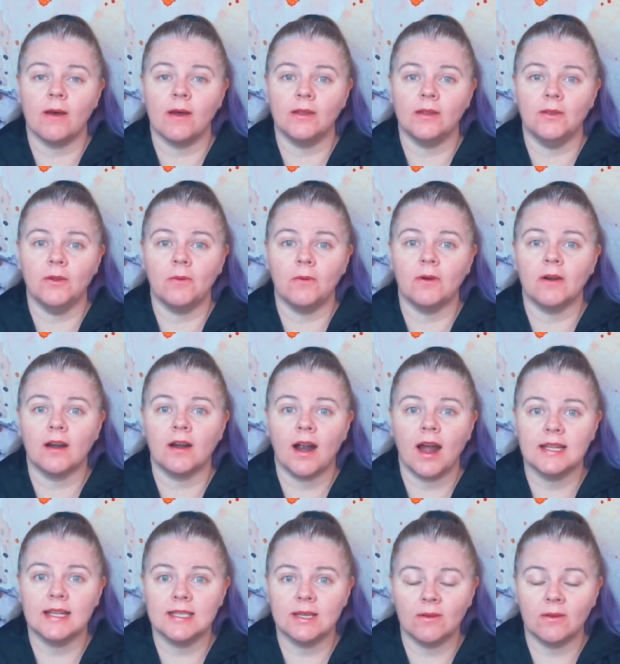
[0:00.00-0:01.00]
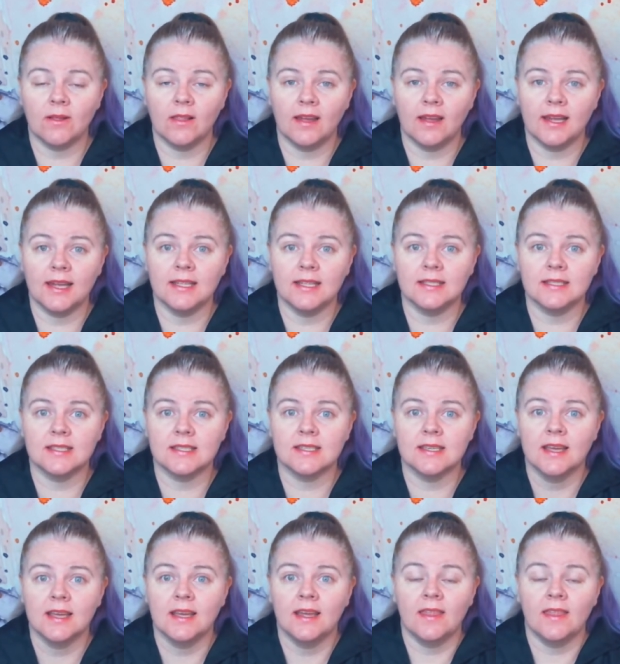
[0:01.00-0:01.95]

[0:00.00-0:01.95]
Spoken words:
your ideal clients